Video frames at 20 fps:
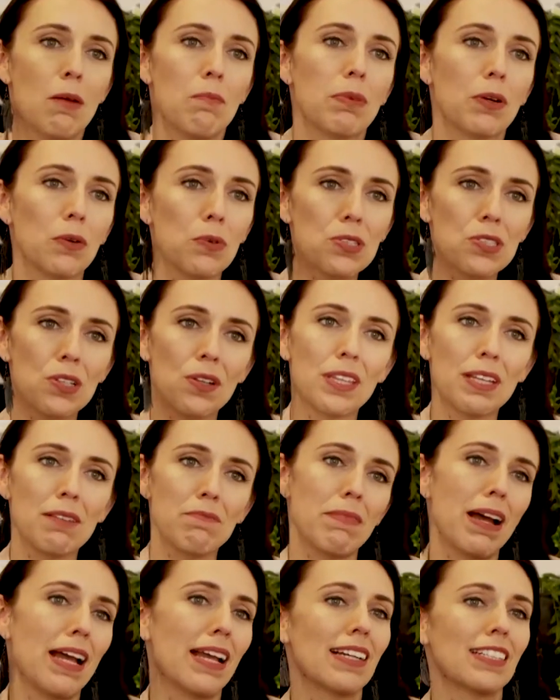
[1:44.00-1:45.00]
but also then
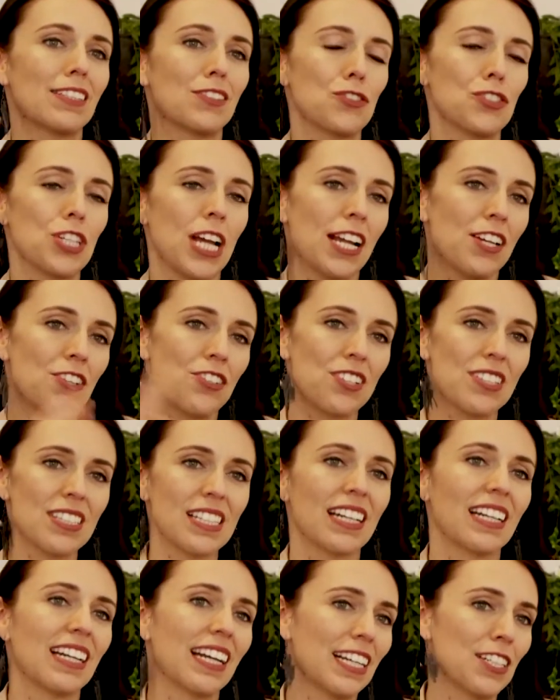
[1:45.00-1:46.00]
make changes
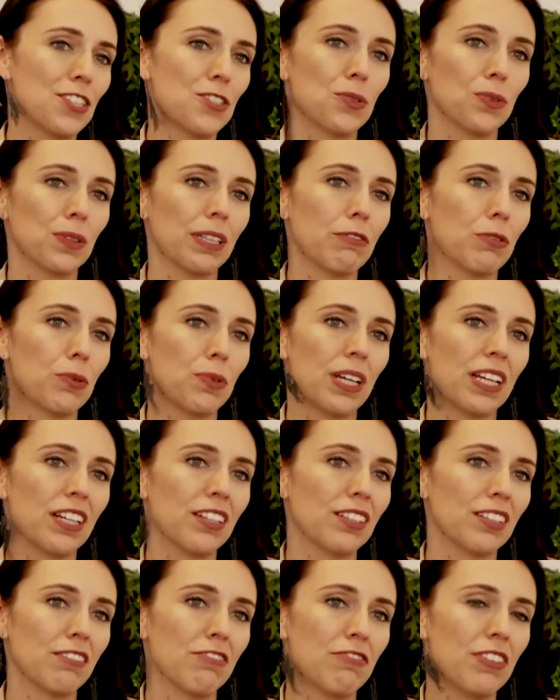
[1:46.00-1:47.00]
at a national level that
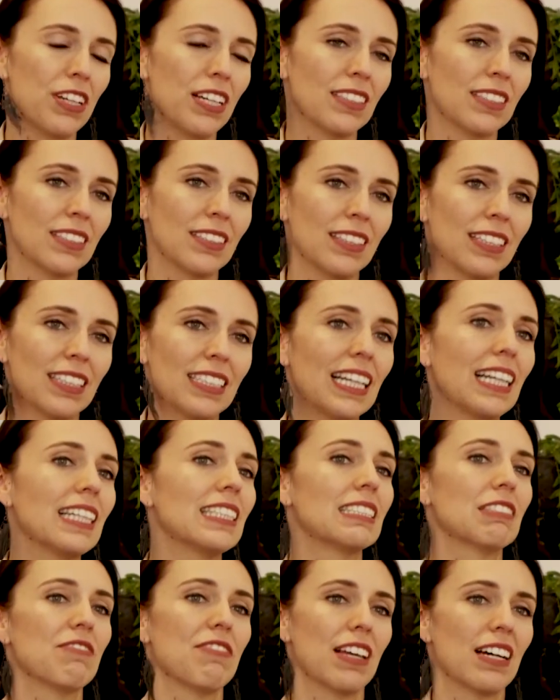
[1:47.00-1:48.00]
could affect
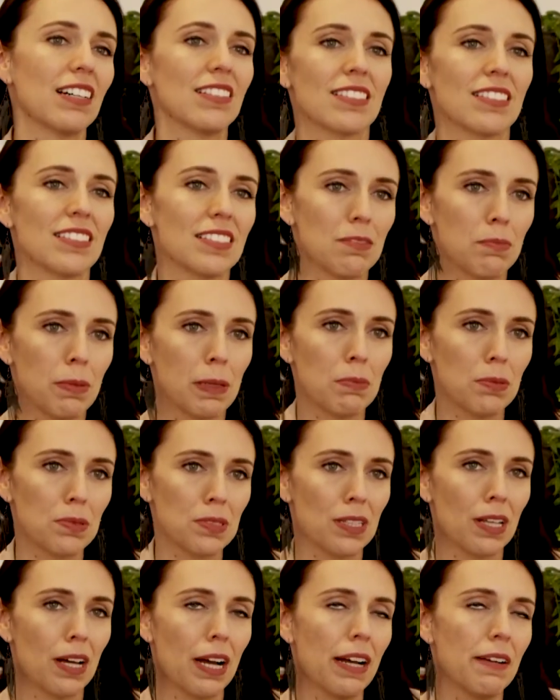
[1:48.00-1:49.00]
tens of thousands of people's
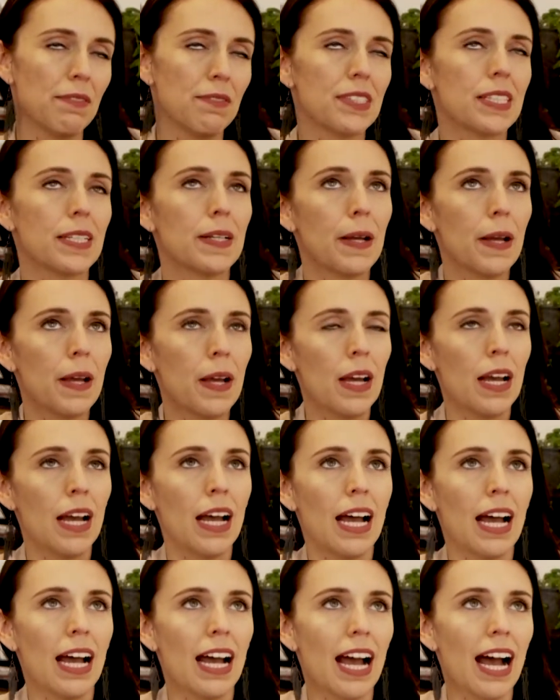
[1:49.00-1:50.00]
lives.
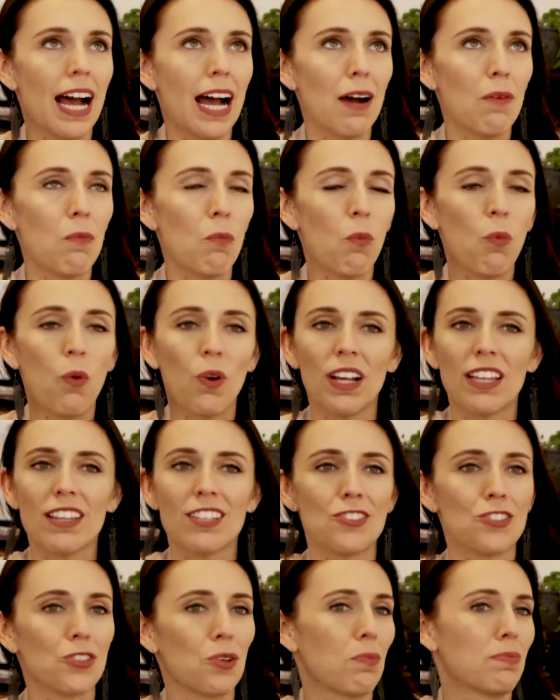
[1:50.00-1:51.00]
What other
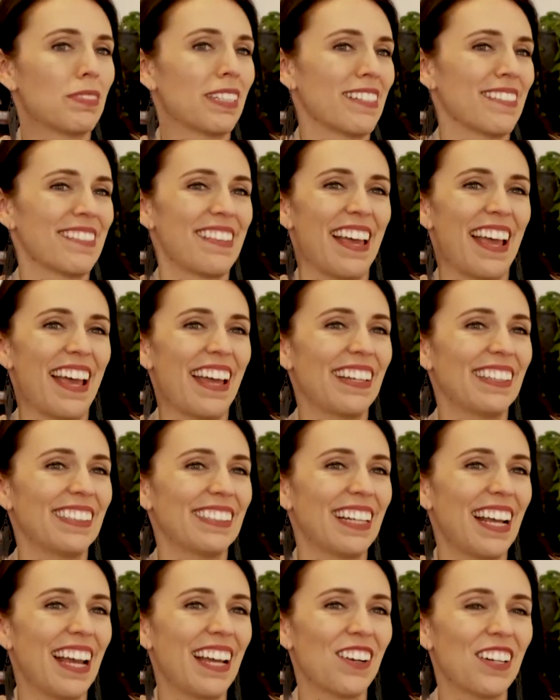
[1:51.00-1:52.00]
job does
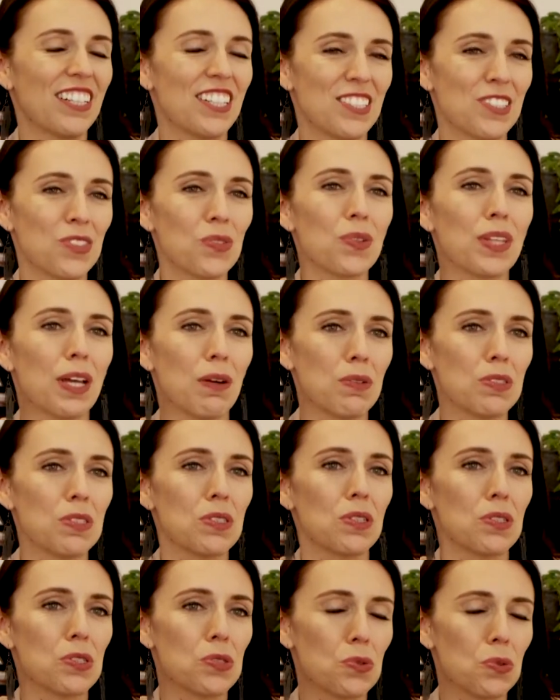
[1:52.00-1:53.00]
that? And I just thought that was
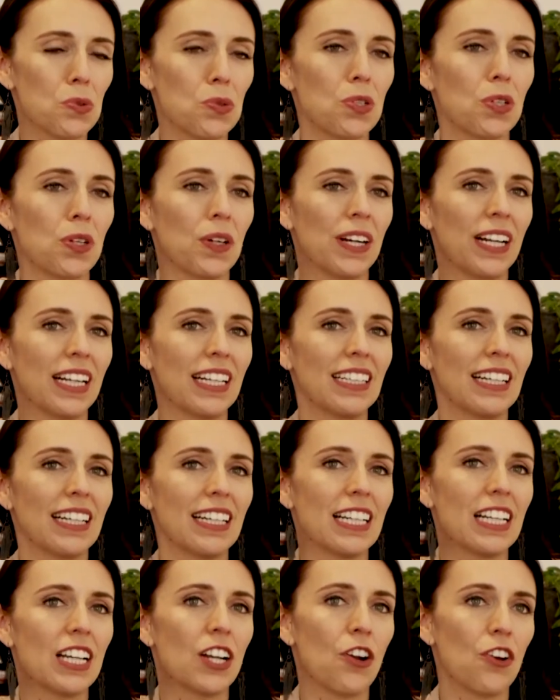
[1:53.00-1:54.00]
extraordinary.
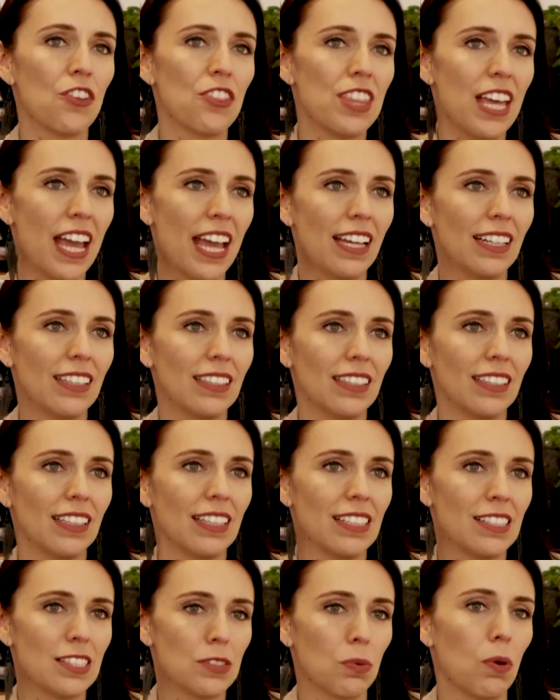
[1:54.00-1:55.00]
That
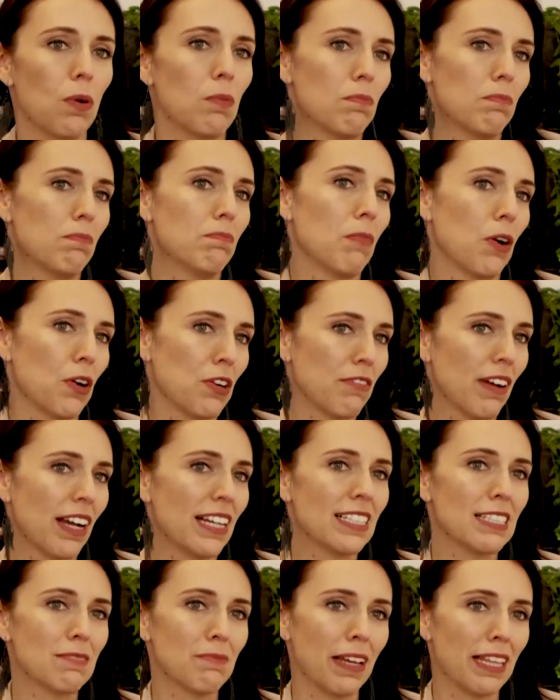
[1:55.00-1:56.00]
is what
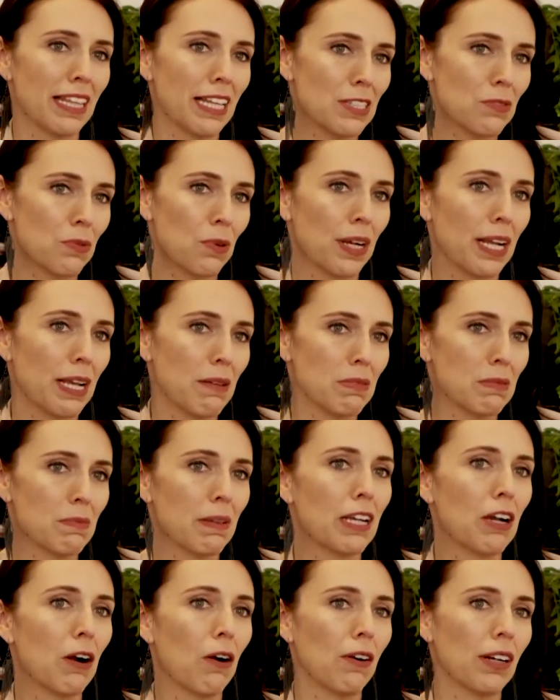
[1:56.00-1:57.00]
motivates me. That's what keeps me
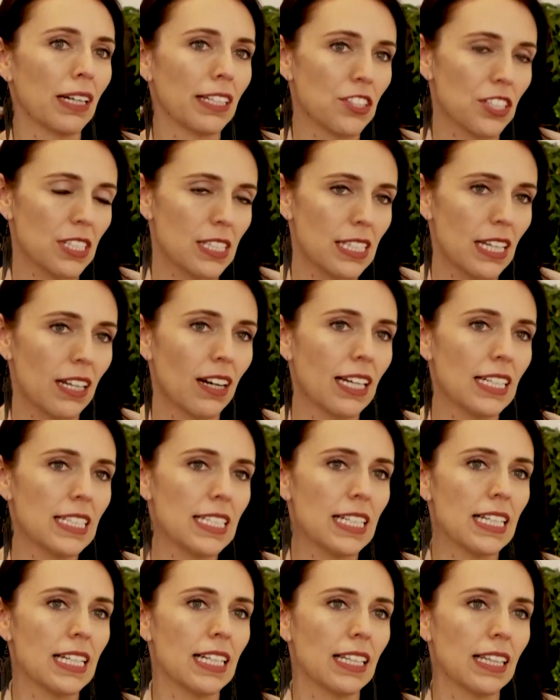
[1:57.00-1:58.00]
going. Just that
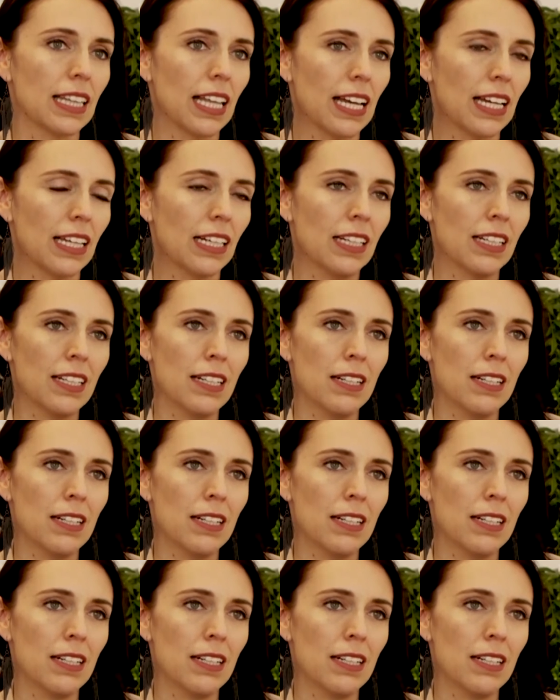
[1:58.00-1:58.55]
idea that